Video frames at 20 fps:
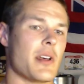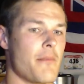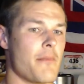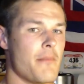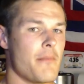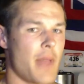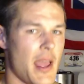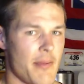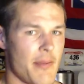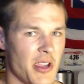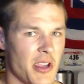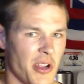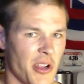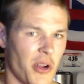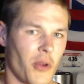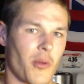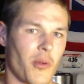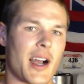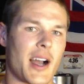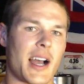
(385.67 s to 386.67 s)
maybe a
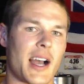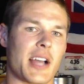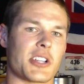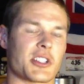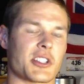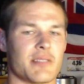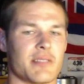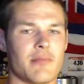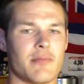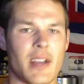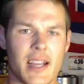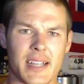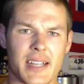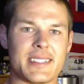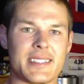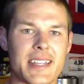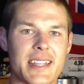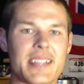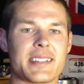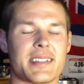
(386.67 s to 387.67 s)
garage, and a
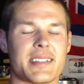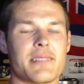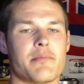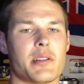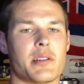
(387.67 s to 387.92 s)
decent